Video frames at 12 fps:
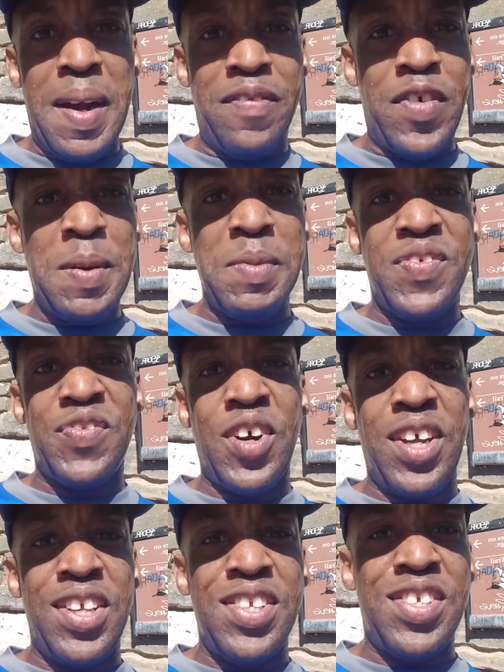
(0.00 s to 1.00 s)
my famous
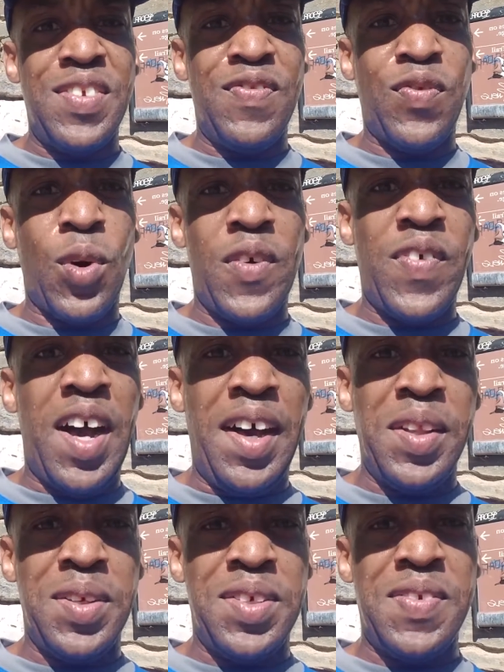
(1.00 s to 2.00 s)
friends and
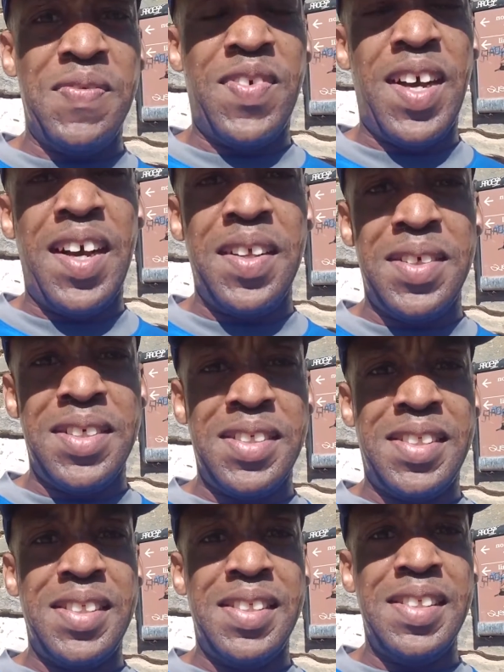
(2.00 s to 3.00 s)
forefathers and
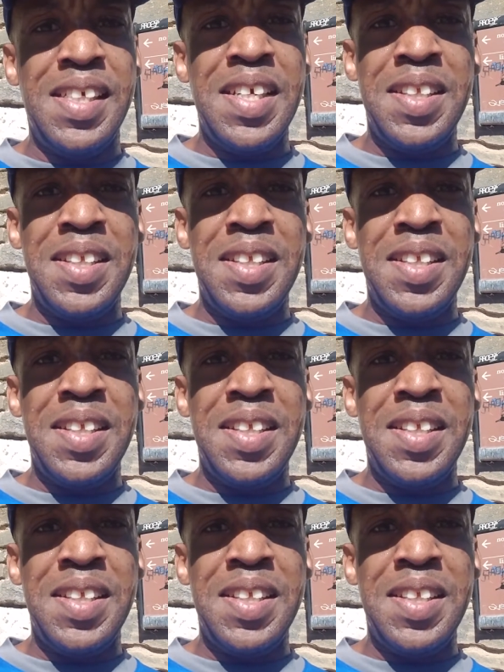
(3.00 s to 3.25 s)
fathers and